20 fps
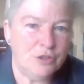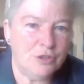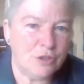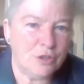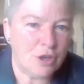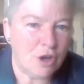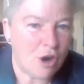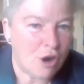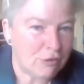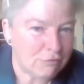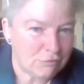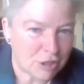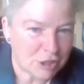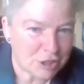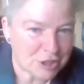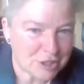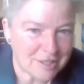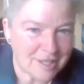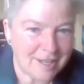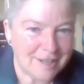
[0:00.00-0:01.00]
You can't
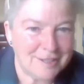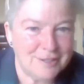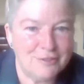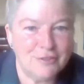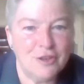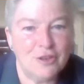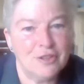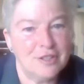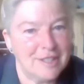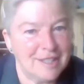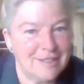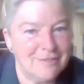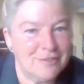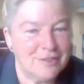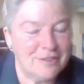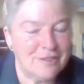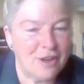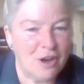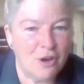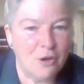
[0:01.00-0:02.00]
rush that. You've got to give
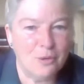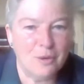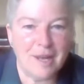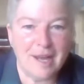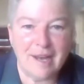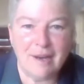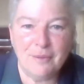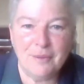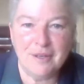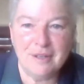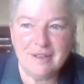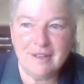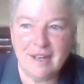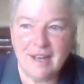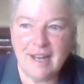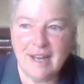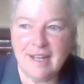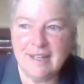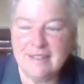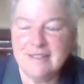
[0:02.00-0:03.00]
it the whole hour.
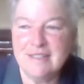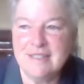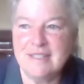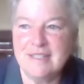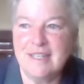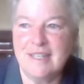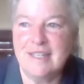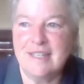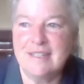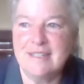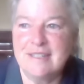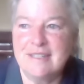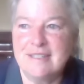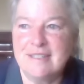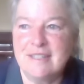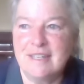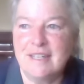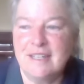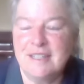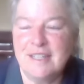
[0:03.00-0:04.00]
And
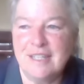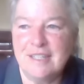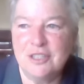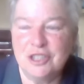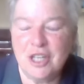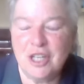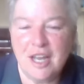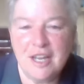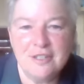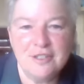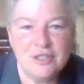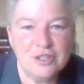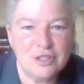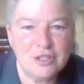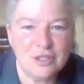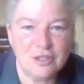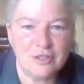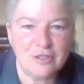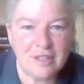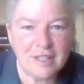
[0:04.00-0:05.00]
it
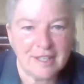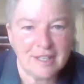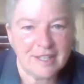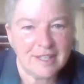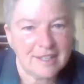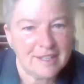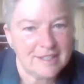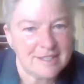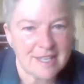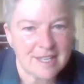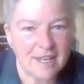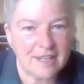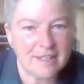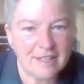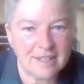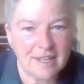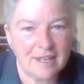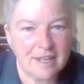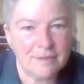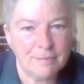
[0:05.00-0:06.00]
changes your thinking. It's
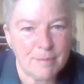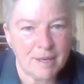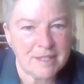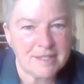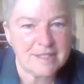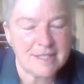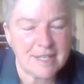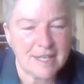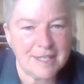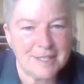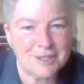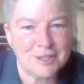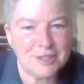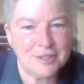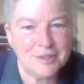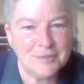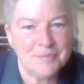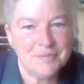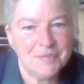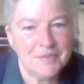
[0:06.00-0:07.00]
like a kind of
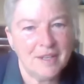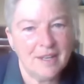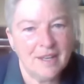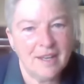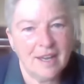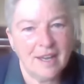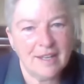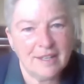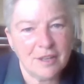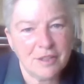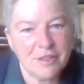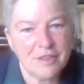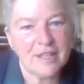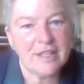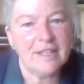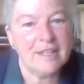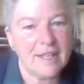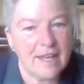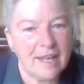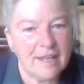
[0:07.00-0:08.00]
meditation. And I
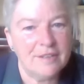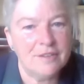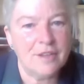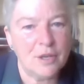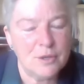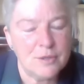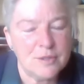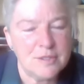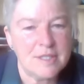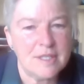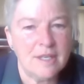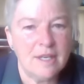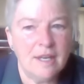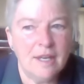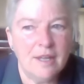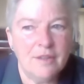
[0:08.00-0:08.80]
think, again, those